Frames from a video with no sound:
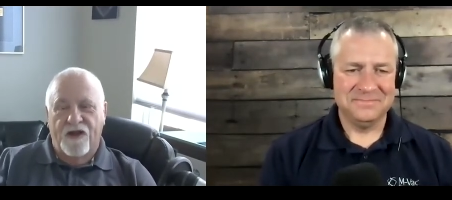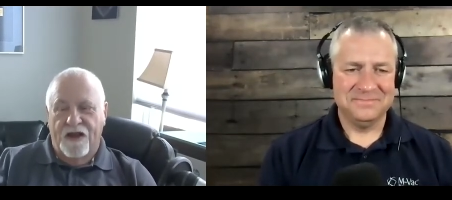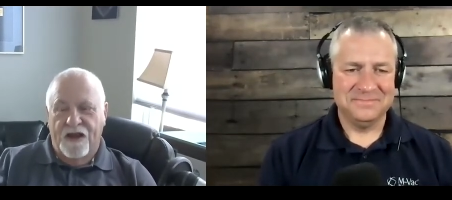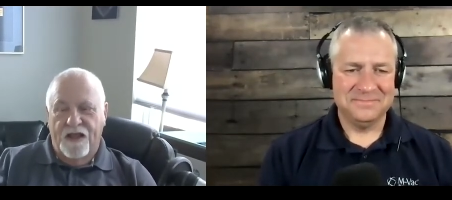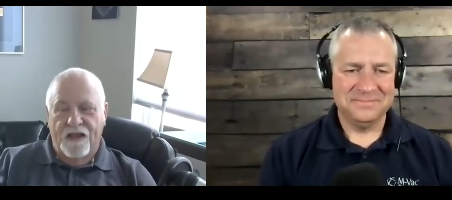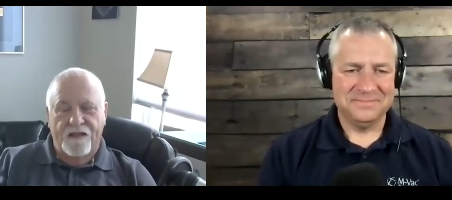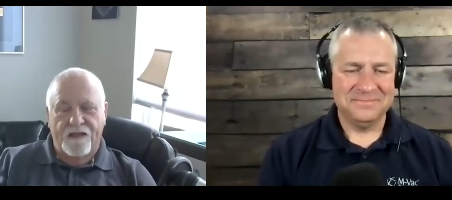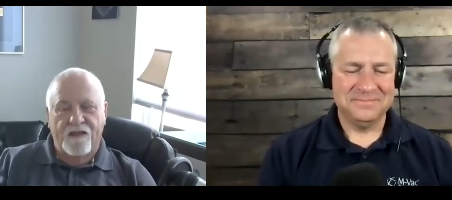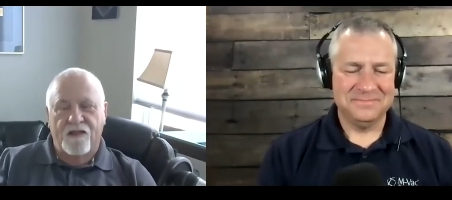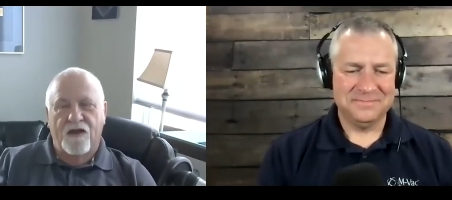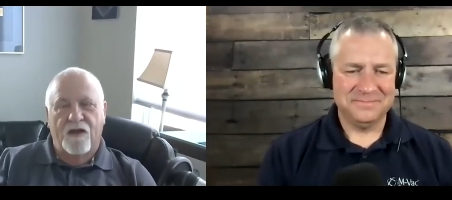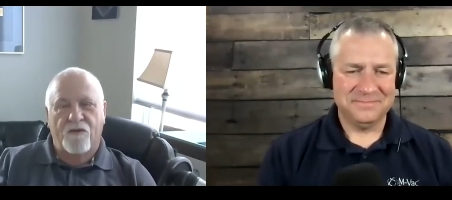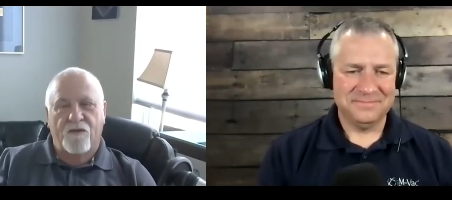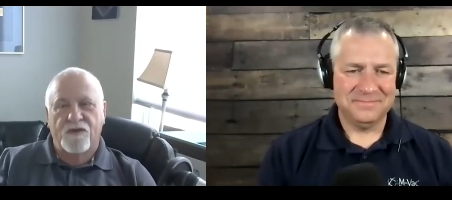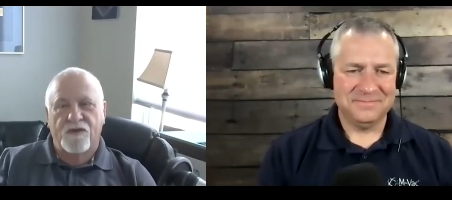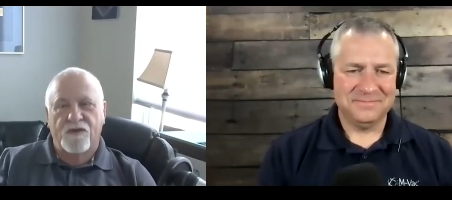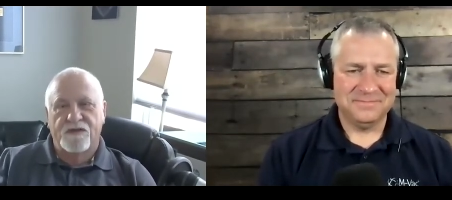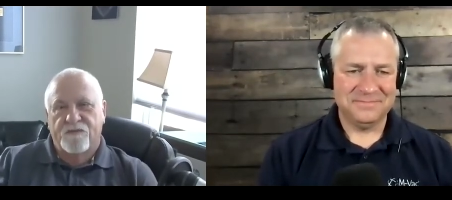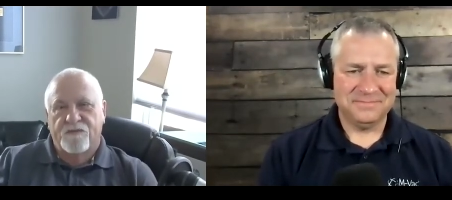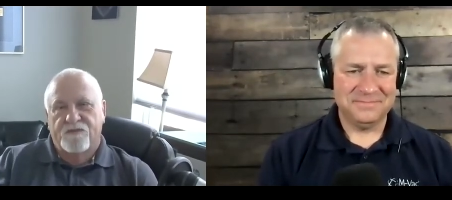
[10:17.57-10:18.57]
Speaker 1: And I, you know, I
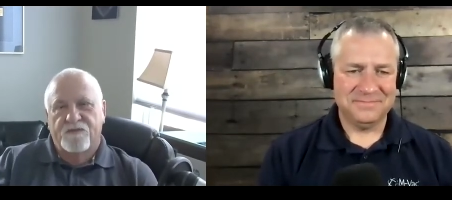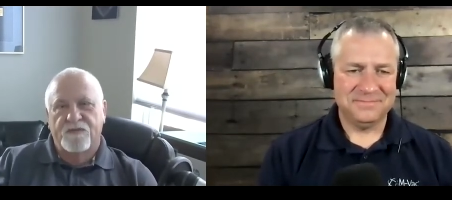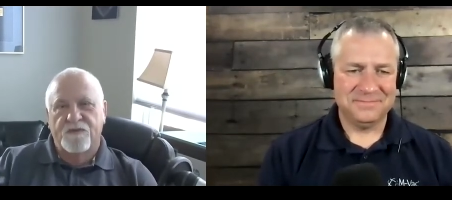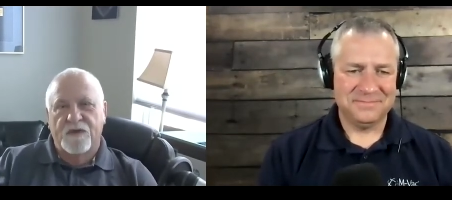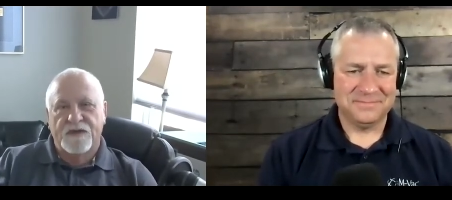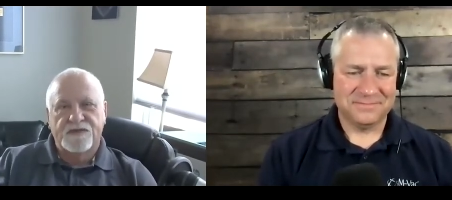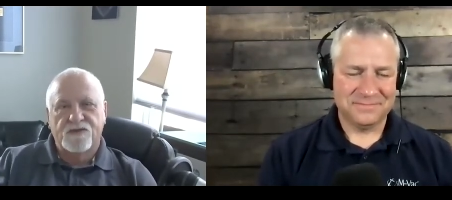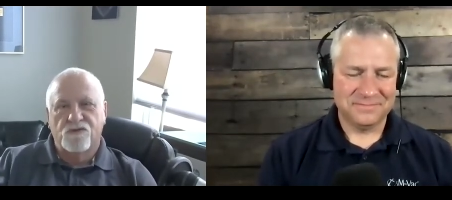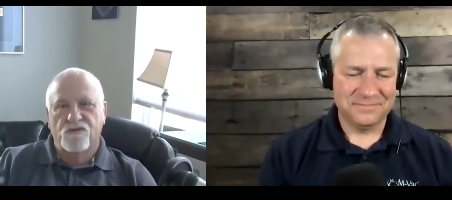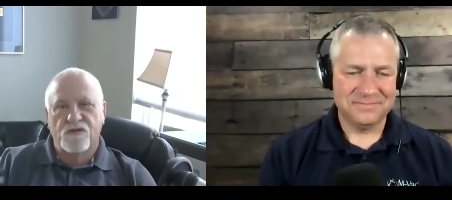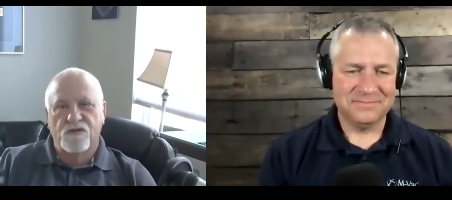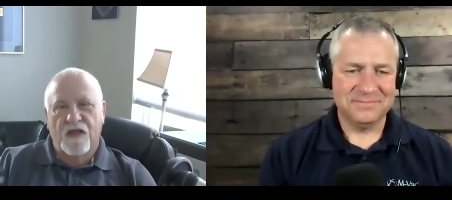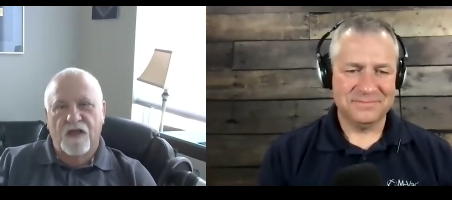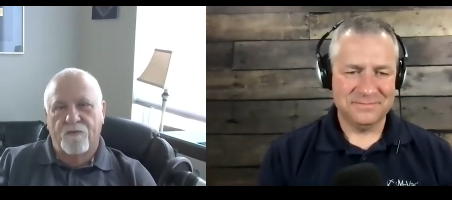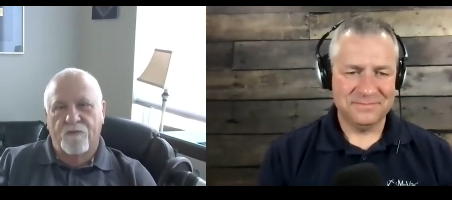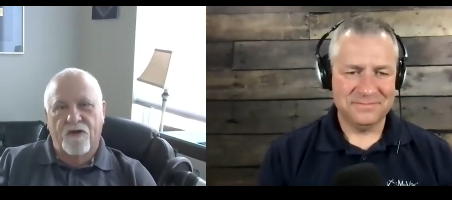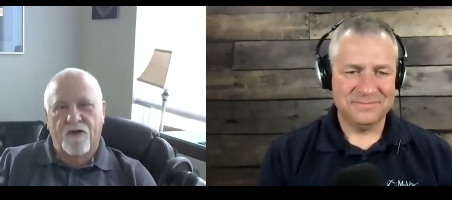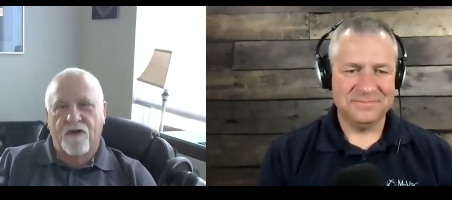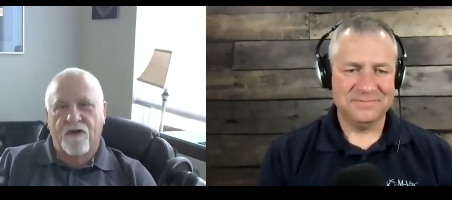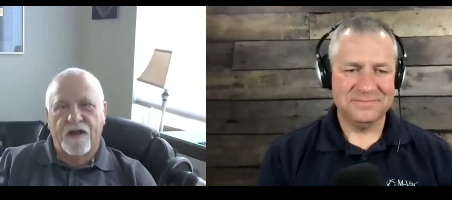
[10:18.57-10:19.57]
went to my school
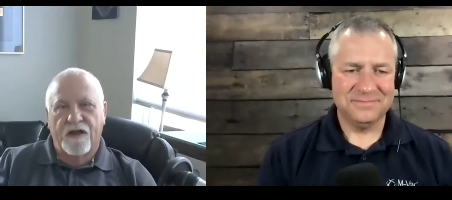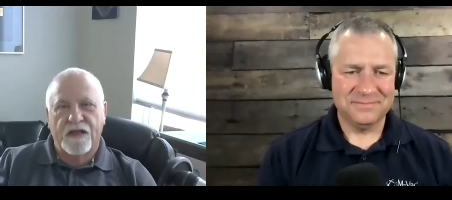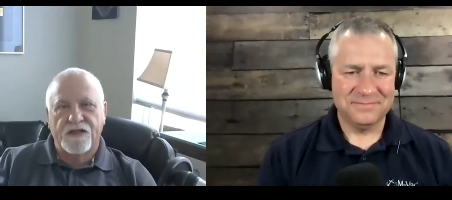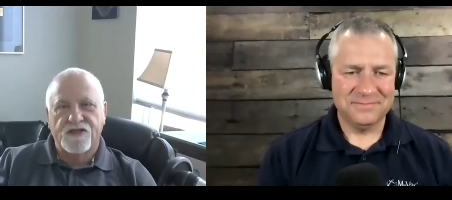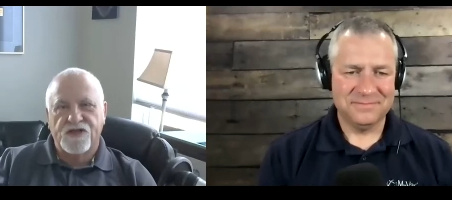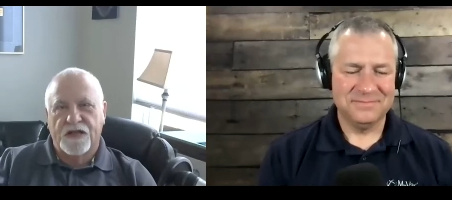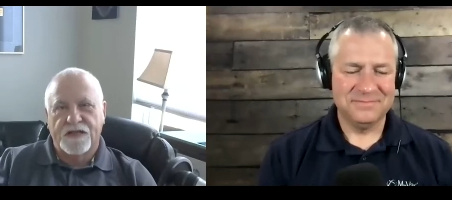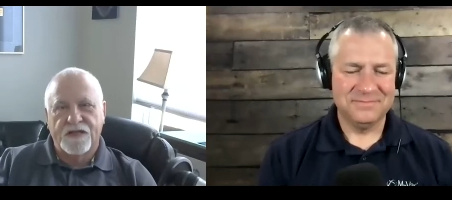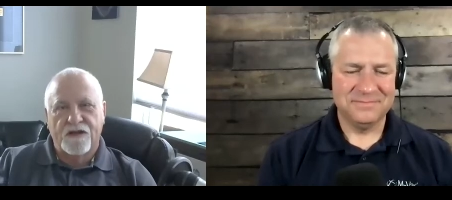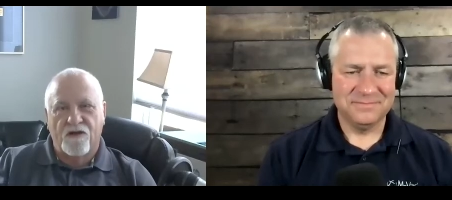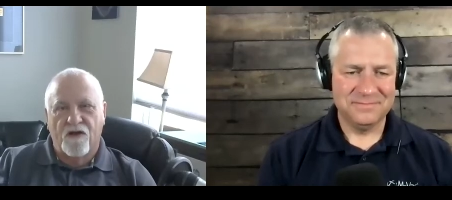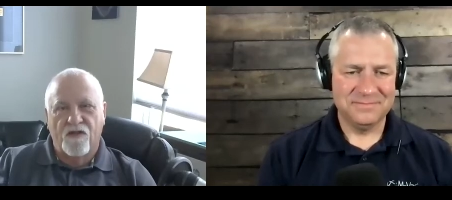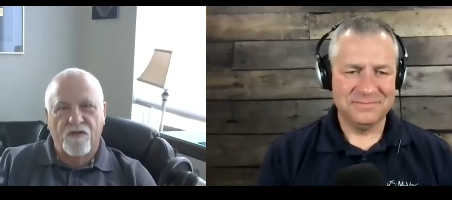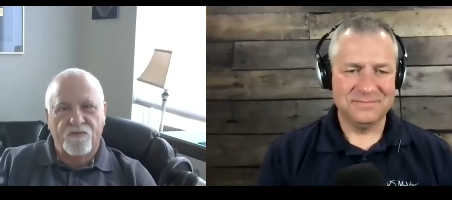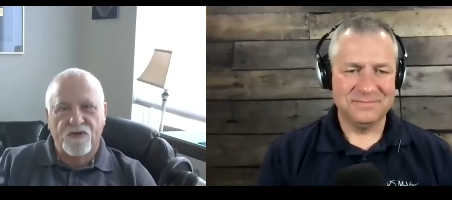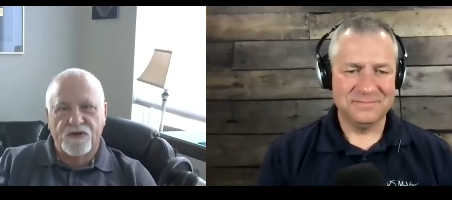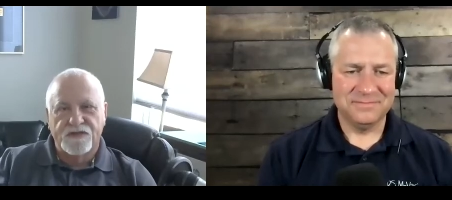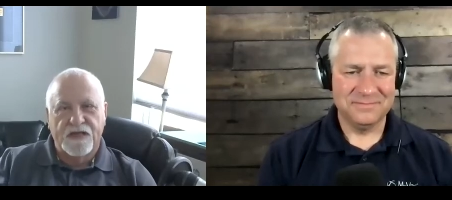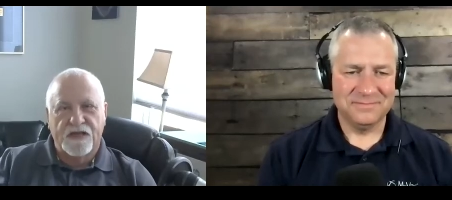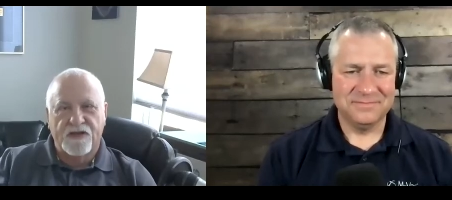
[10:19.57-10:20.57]
library and I checked out all the
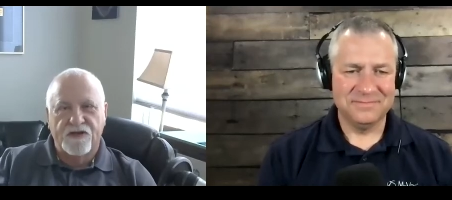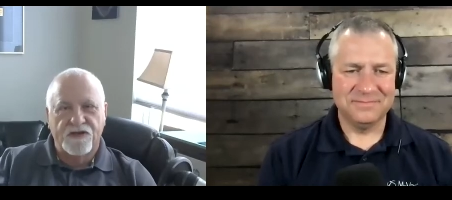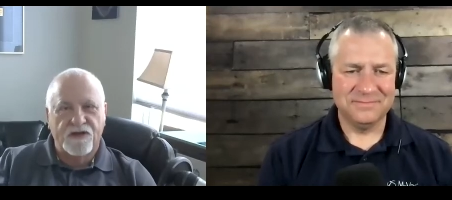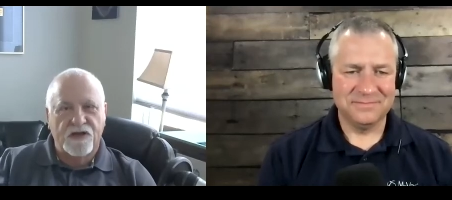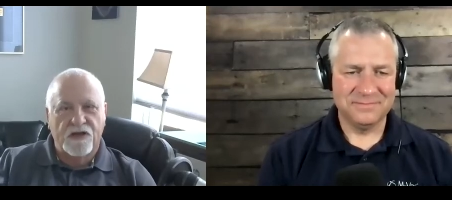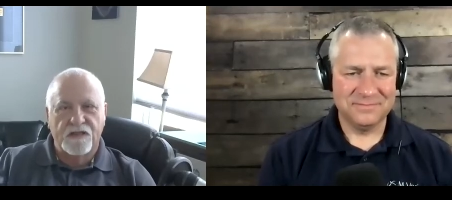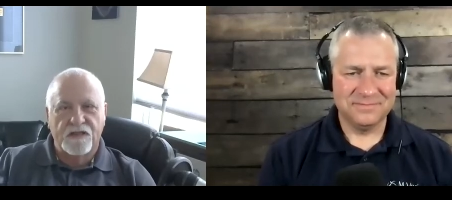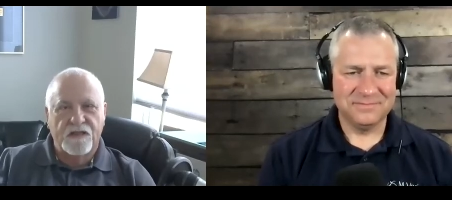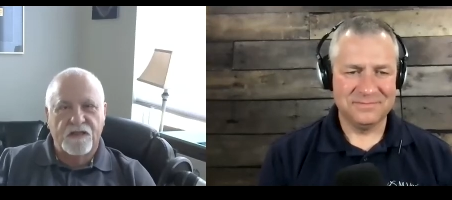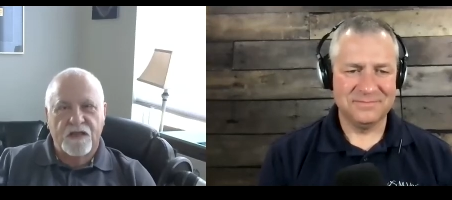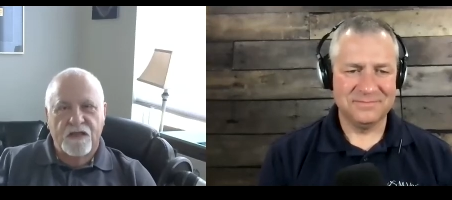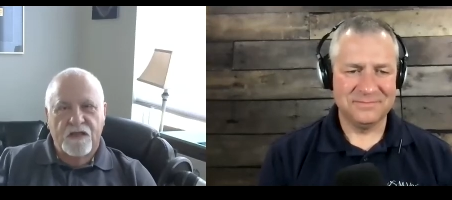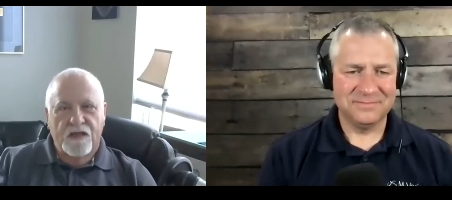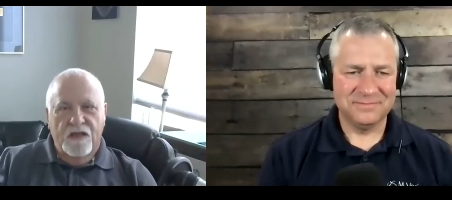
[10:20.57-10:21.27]
books I could on,